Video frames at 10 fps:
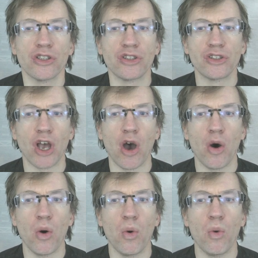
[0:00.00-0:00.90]

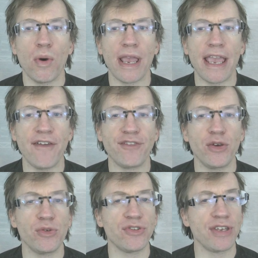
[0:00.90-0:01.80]
So
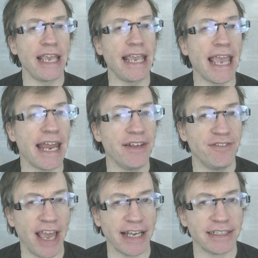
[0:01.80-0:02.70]
if you see an
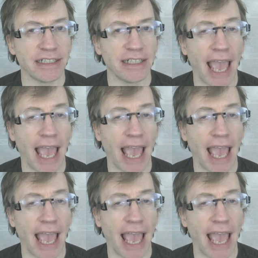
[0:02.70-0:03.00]
event